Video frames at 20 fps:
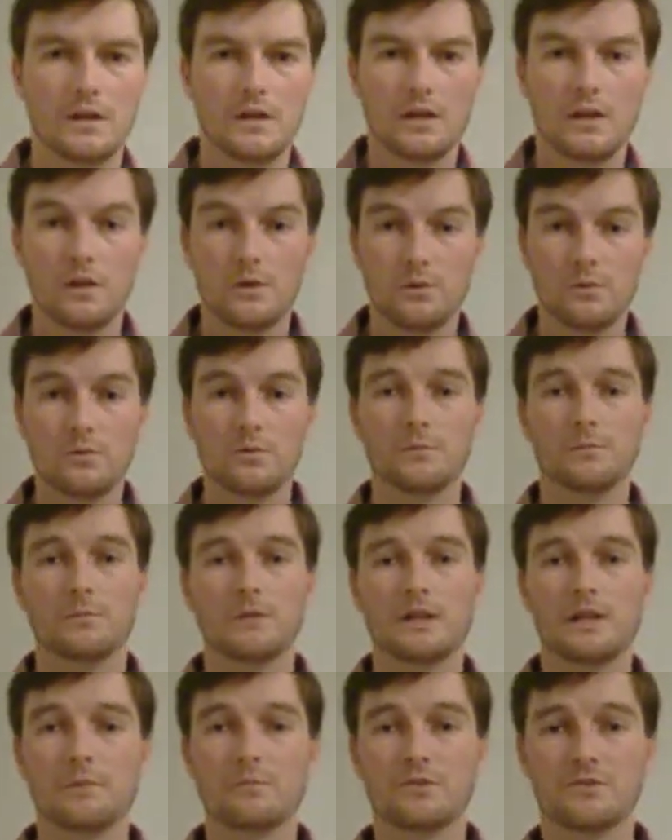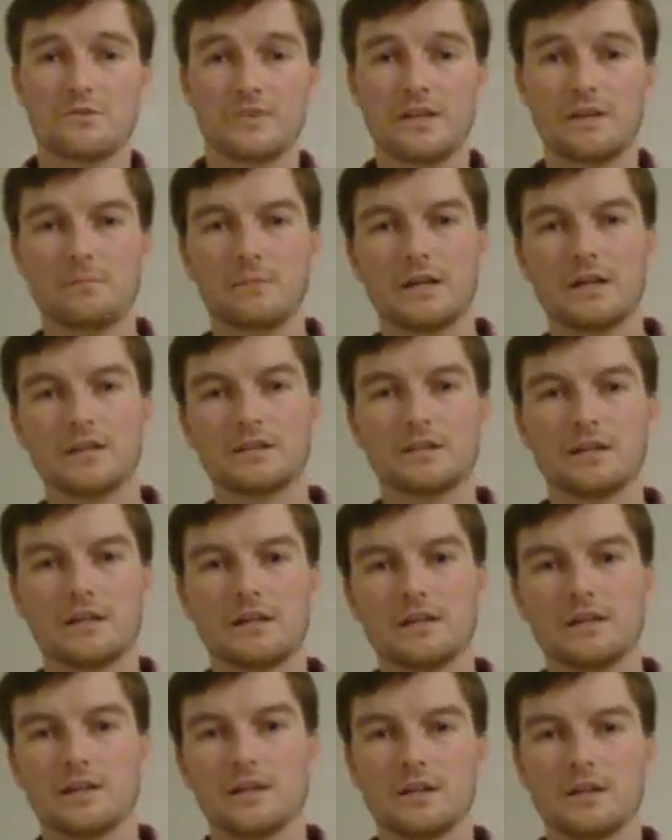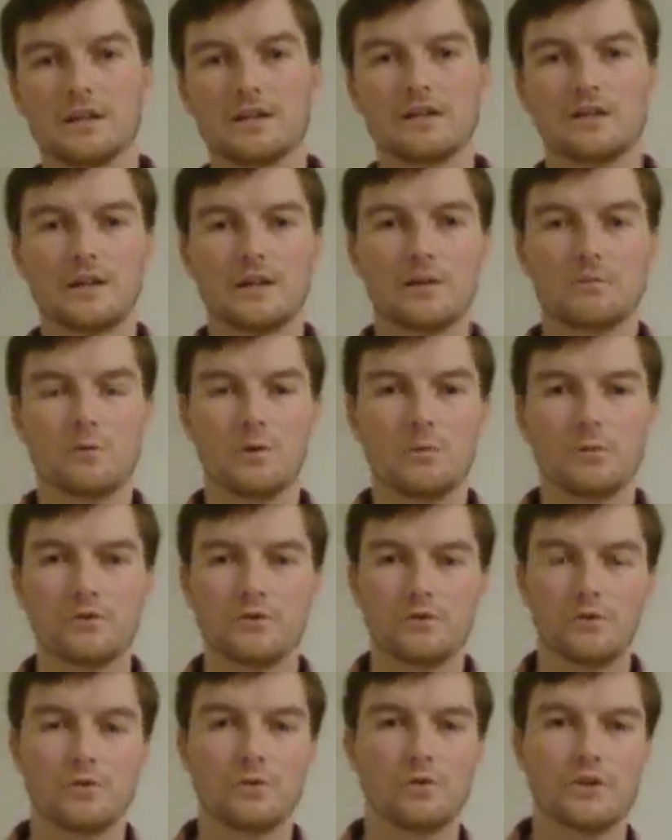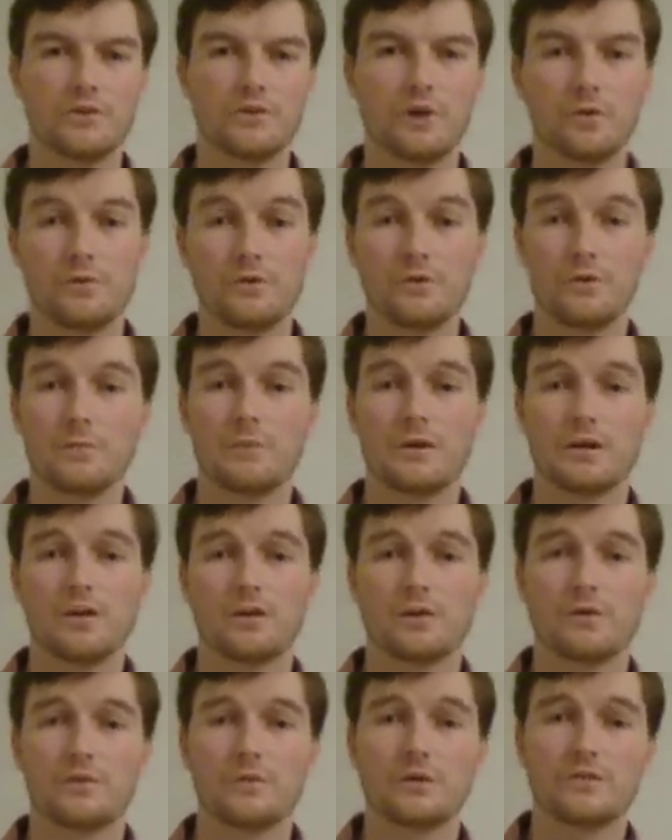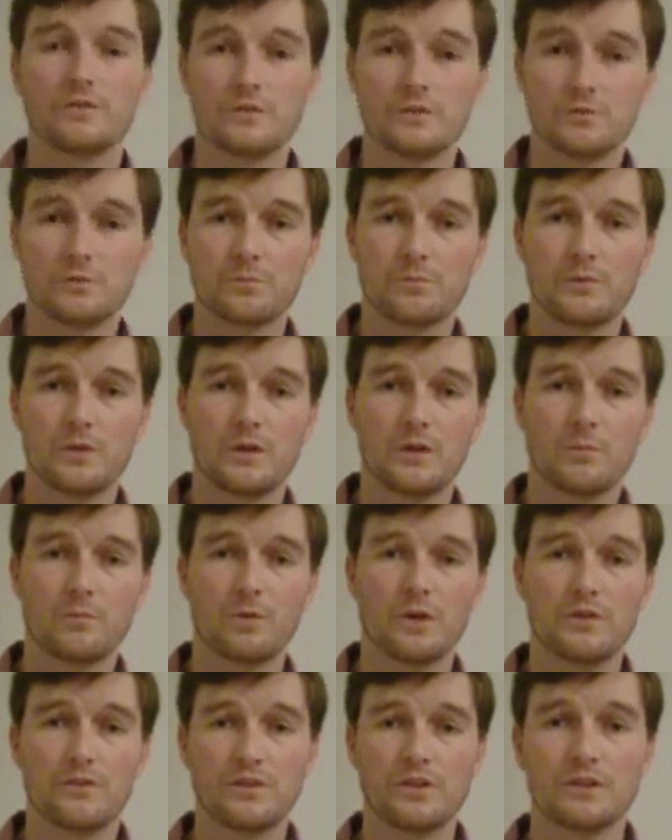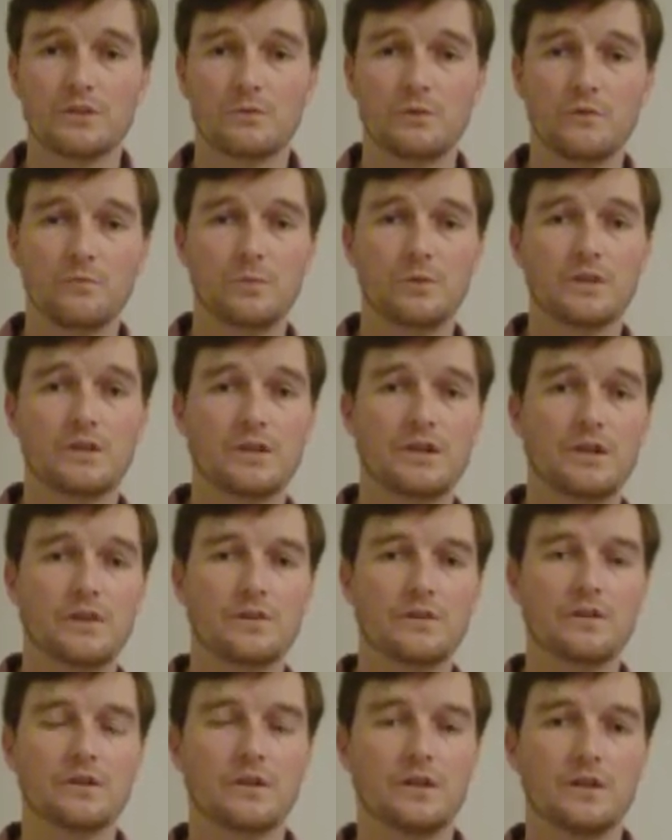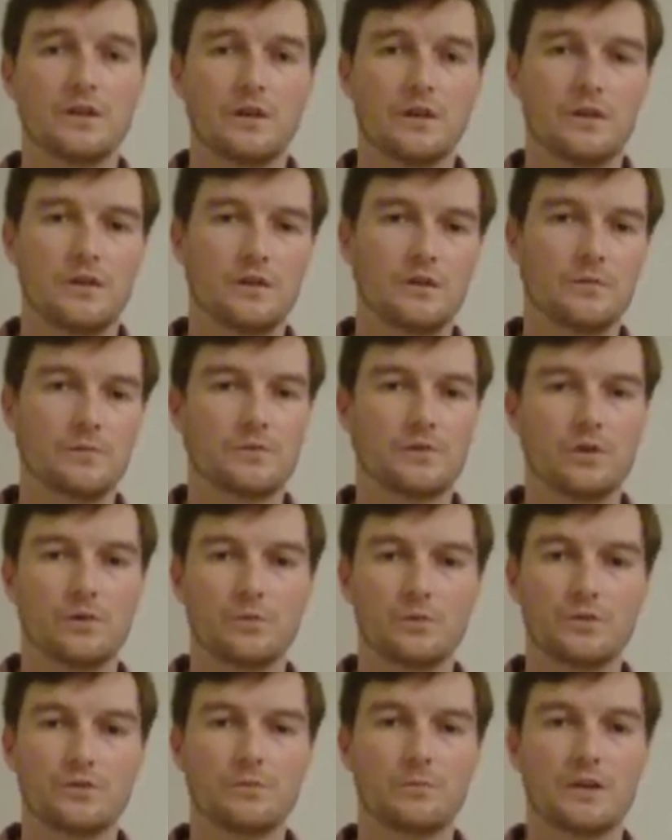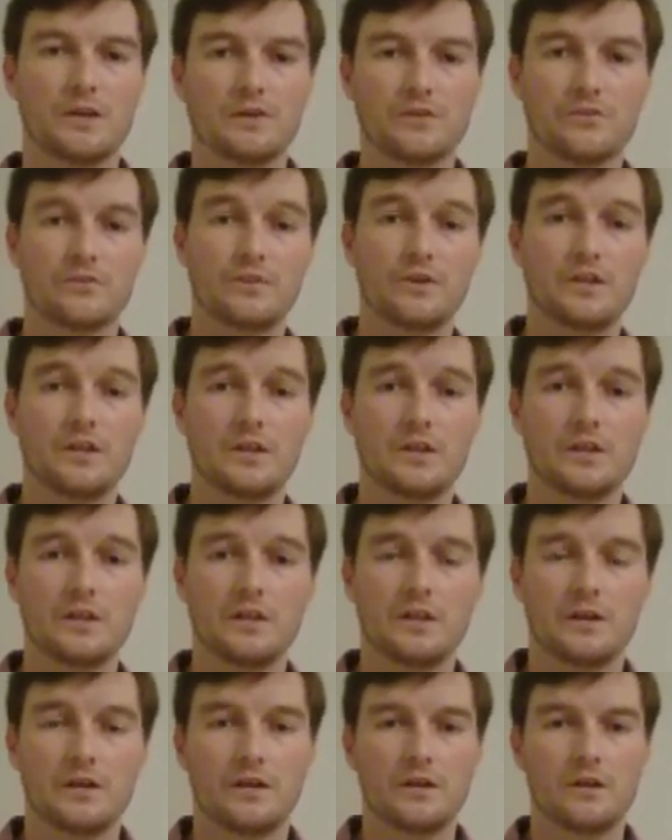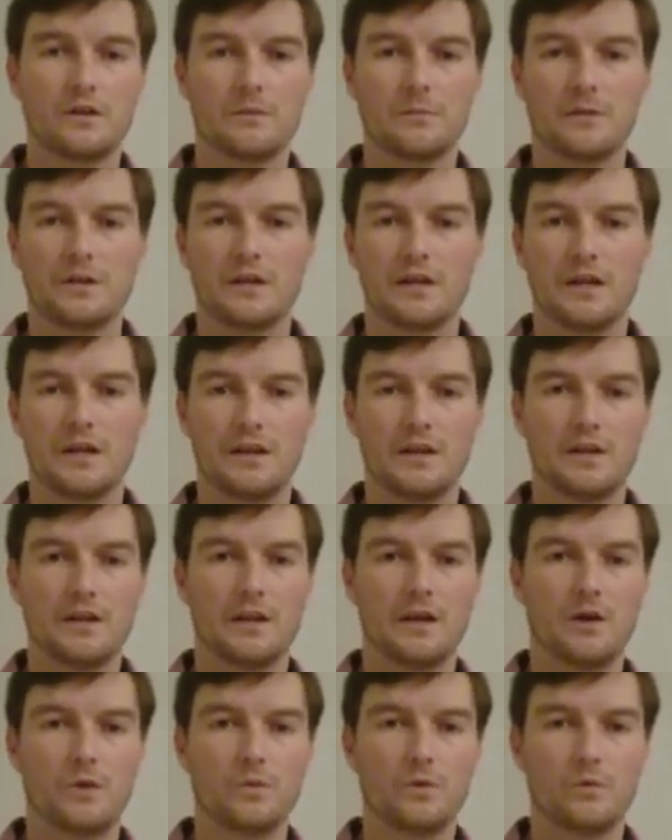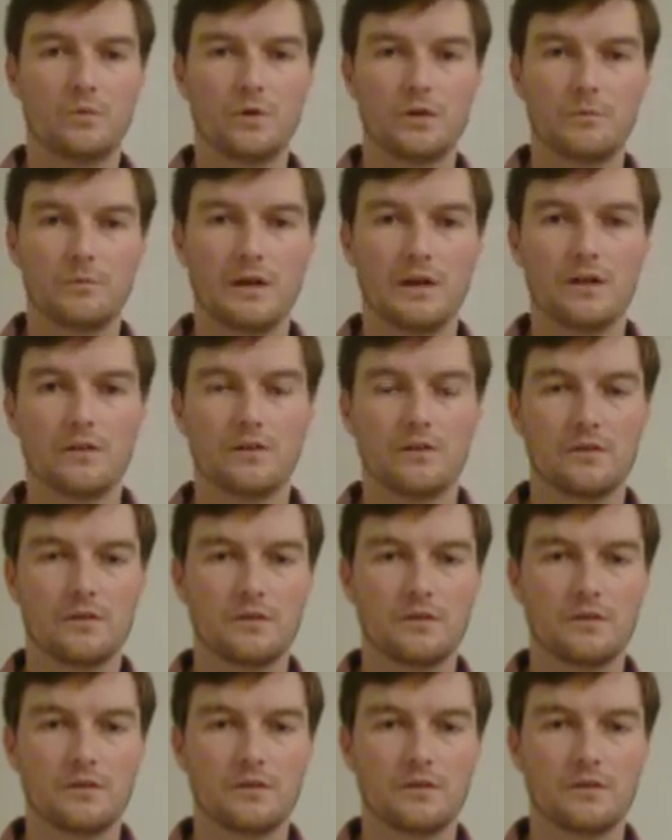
Hello, my name is Chad Valentine. I'd like to take a moment to talk with you about our research project that we've put together, talk with you about our study and how we went about